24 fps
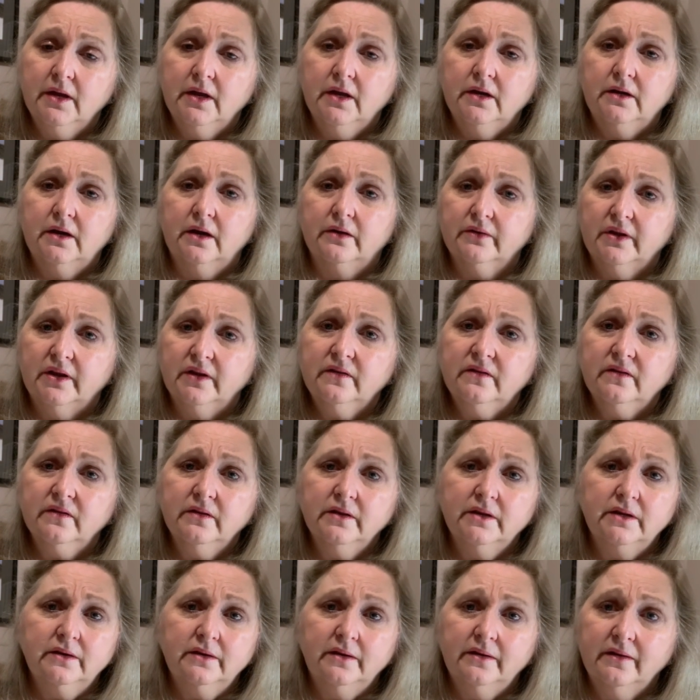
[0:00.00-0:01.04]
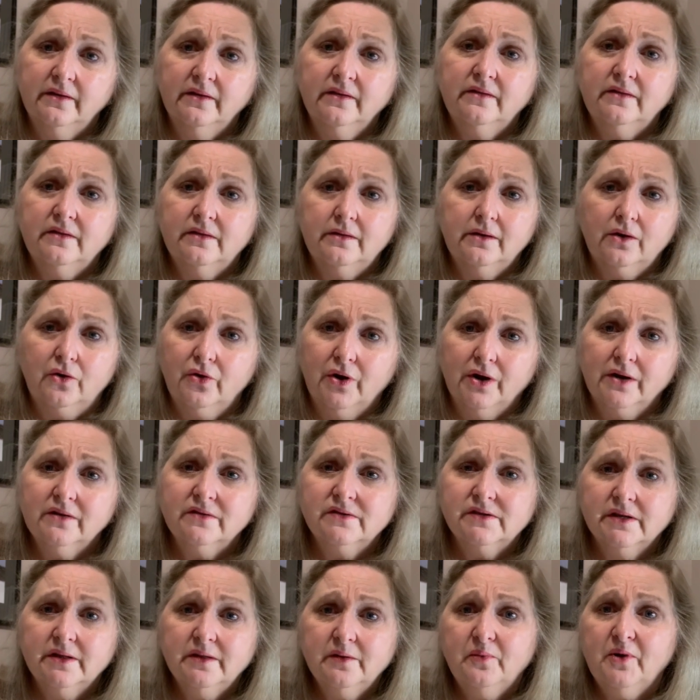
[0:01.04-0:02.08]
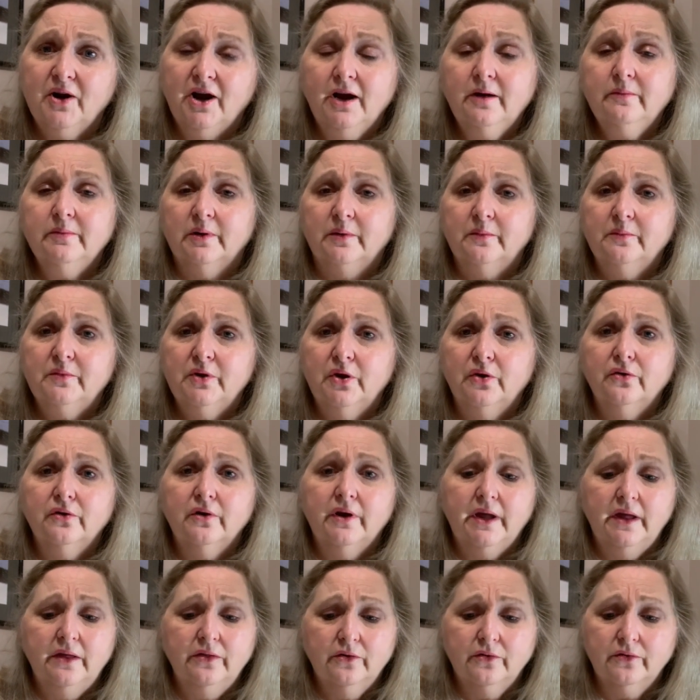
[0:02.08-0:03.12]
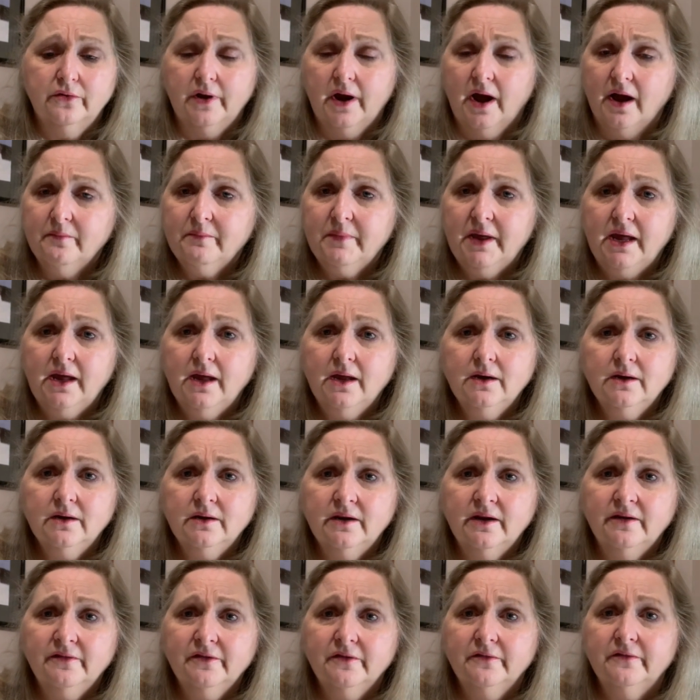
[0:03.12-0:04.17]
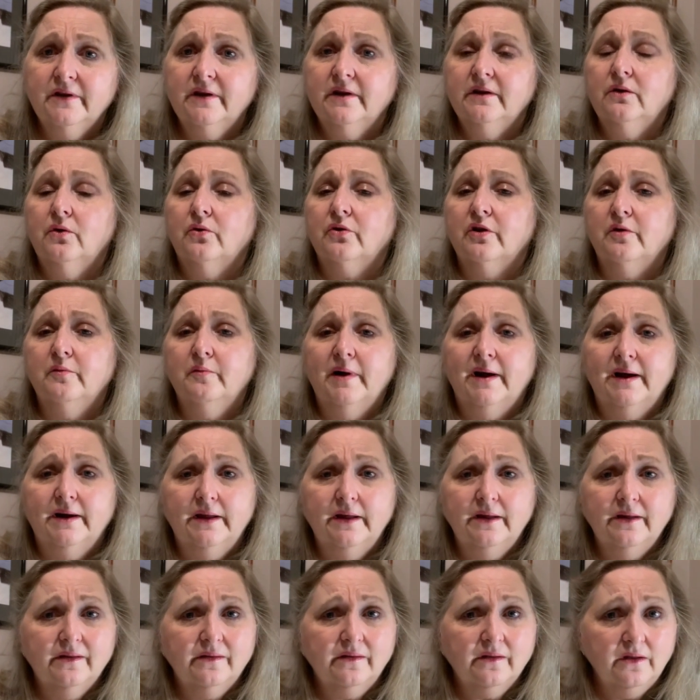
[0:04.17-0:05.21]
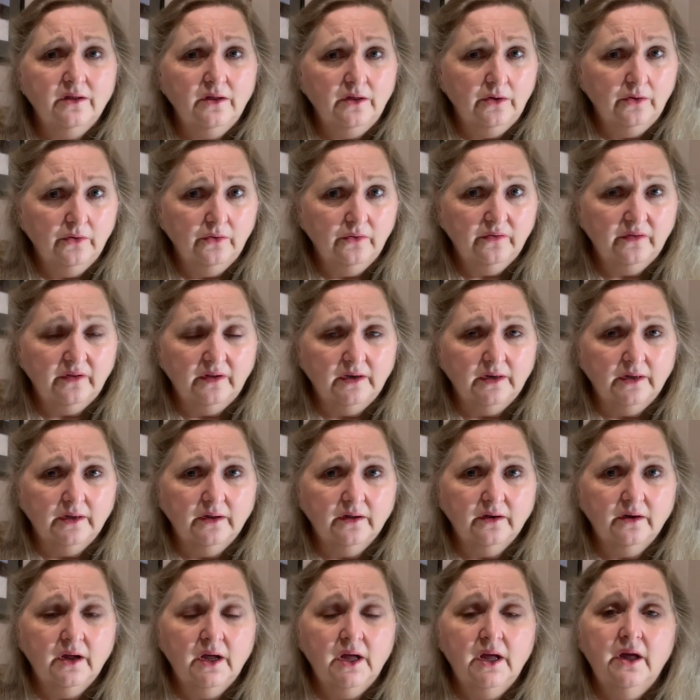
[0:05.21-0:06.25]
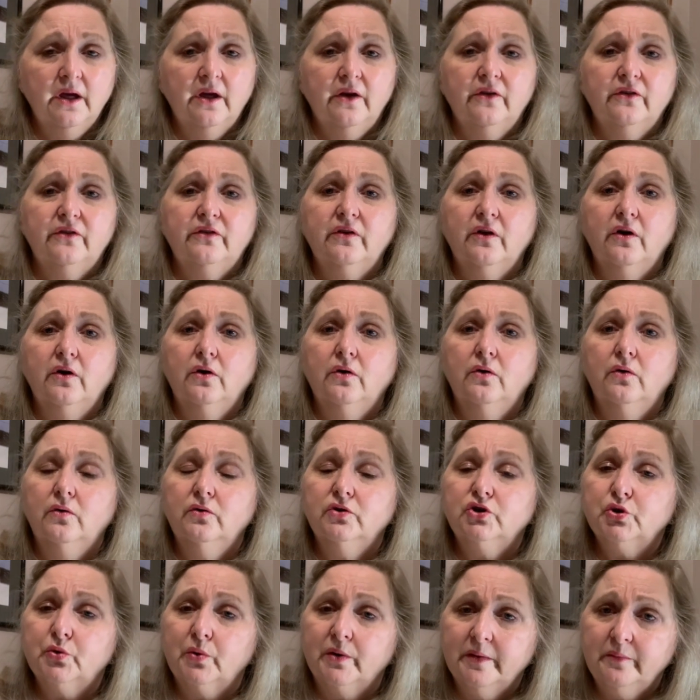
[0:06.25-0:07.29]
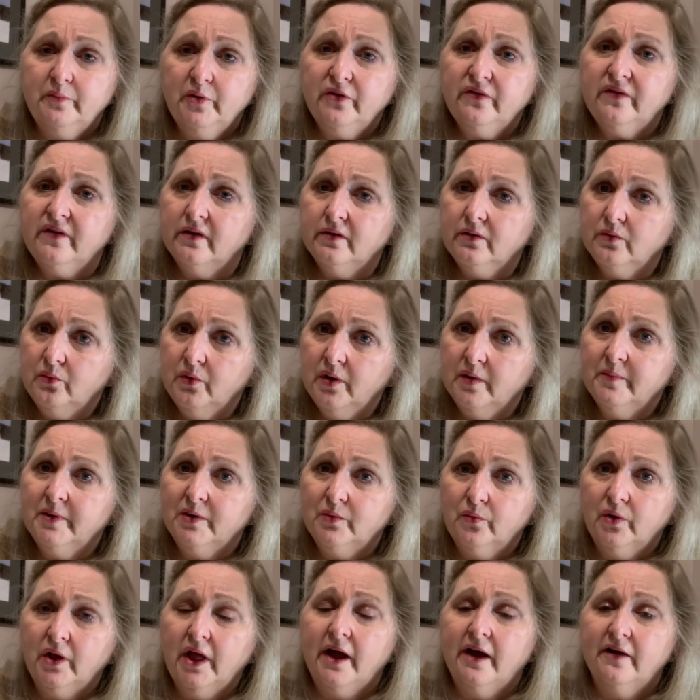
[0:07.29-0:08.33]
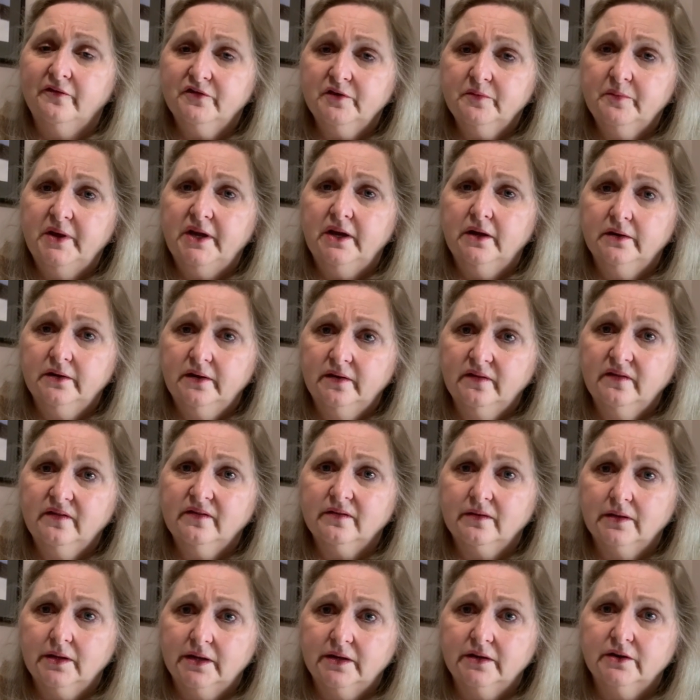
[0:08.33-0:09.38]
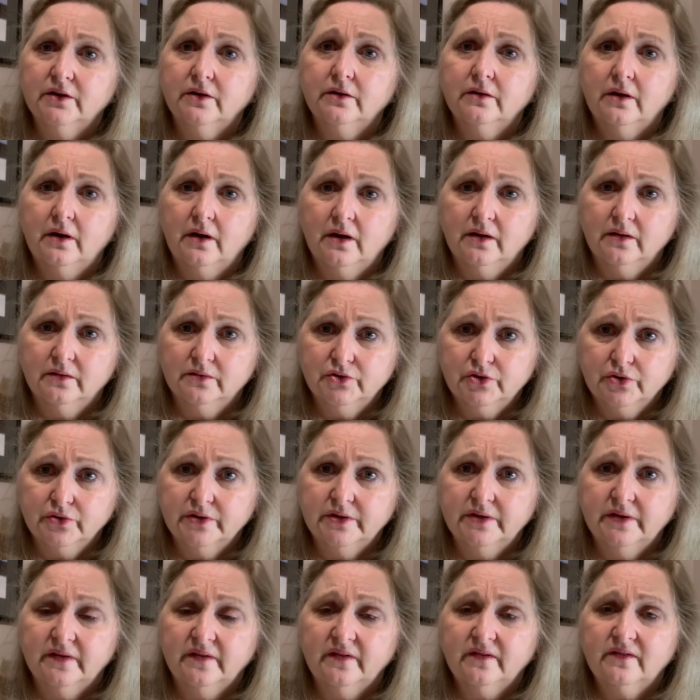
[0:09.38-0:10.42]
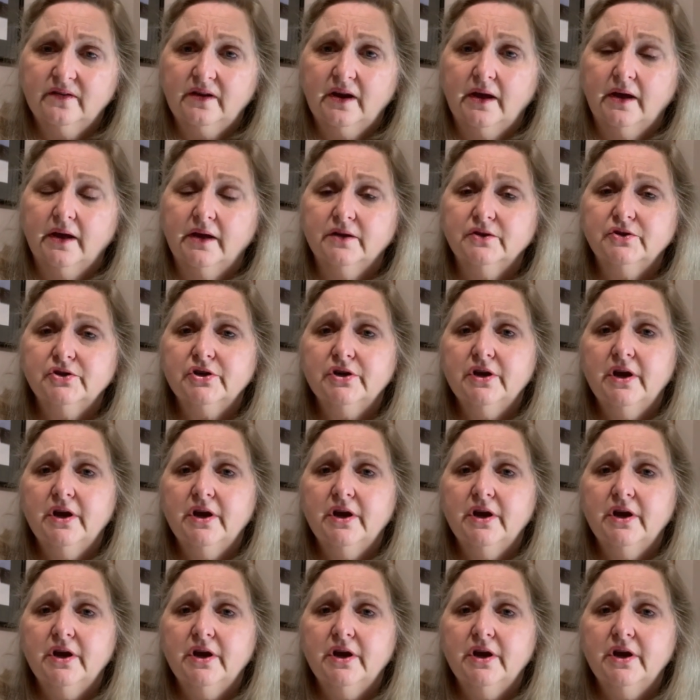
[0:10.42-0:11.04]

Now, insulin is the crux of the problem. You're either not making enough of it or your body isn't using it. So 20% of women will have to be on insulin during this stage.